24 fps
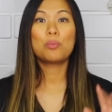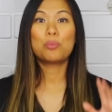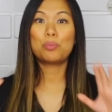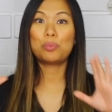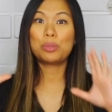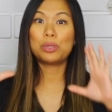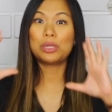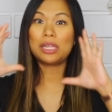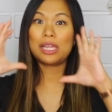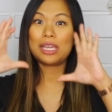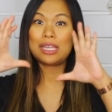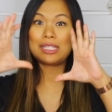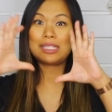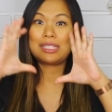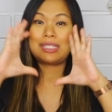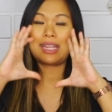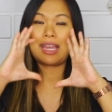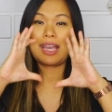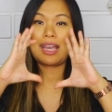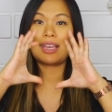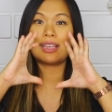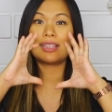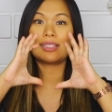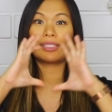placed
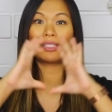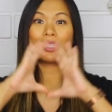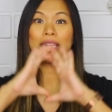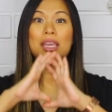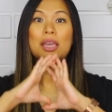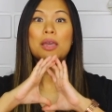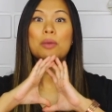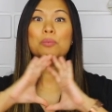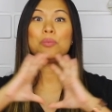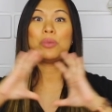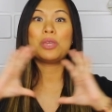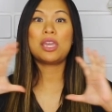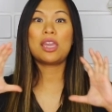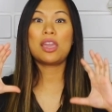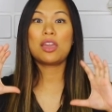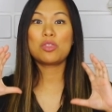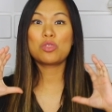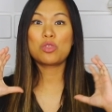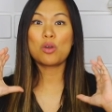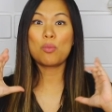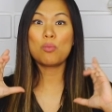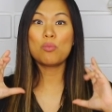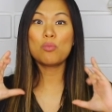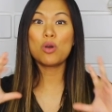as
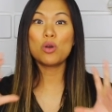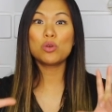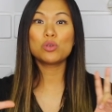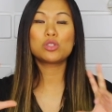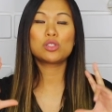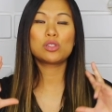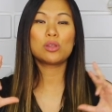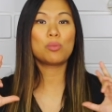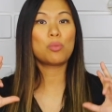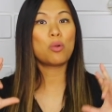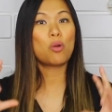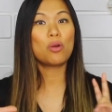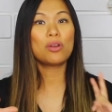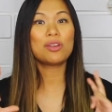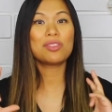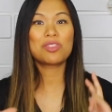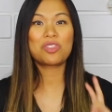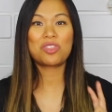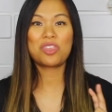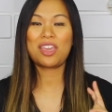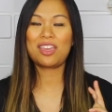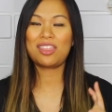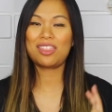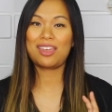being the most
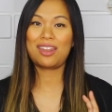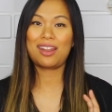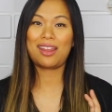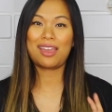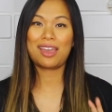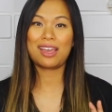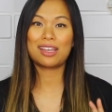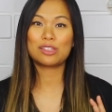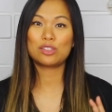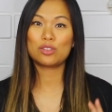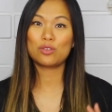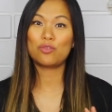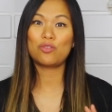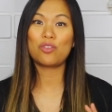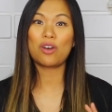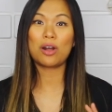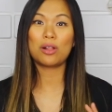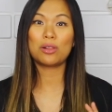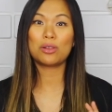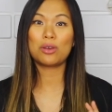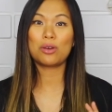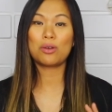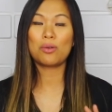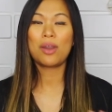important thing that I had to
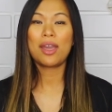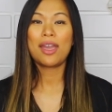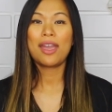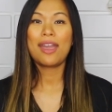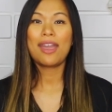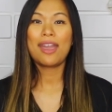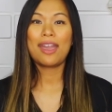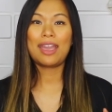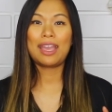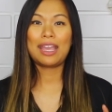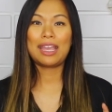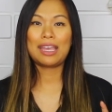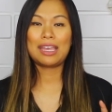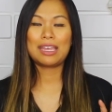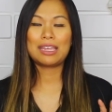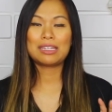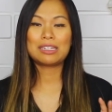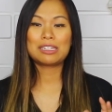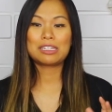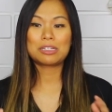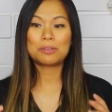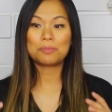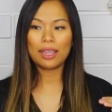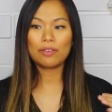follow,
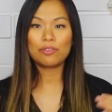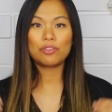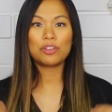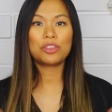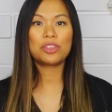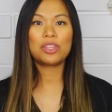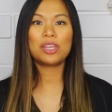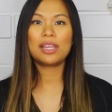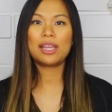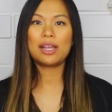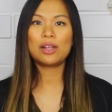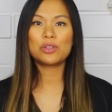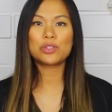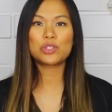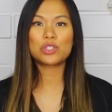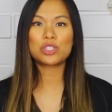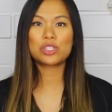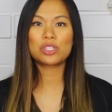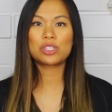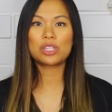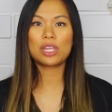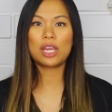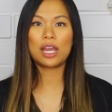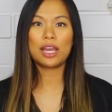and everything
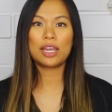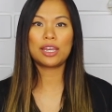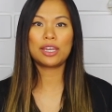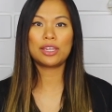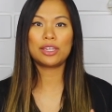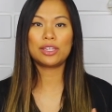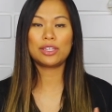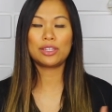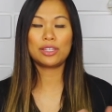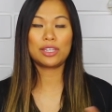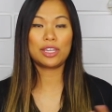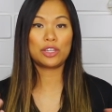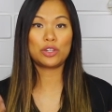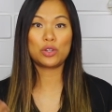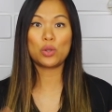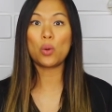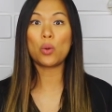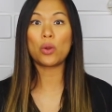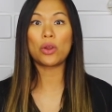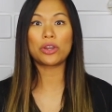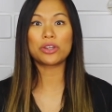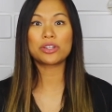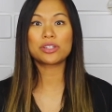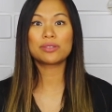else I
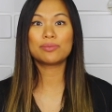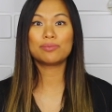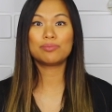ignored?